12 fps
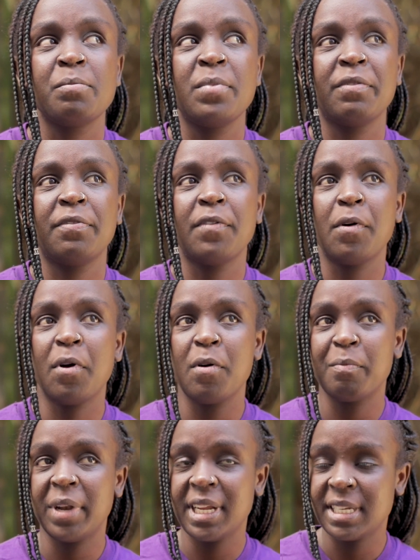before
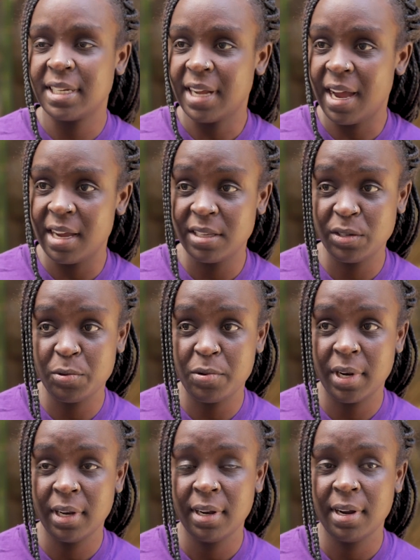completing high
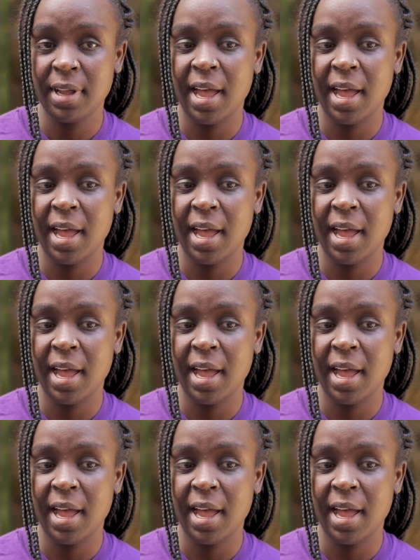school,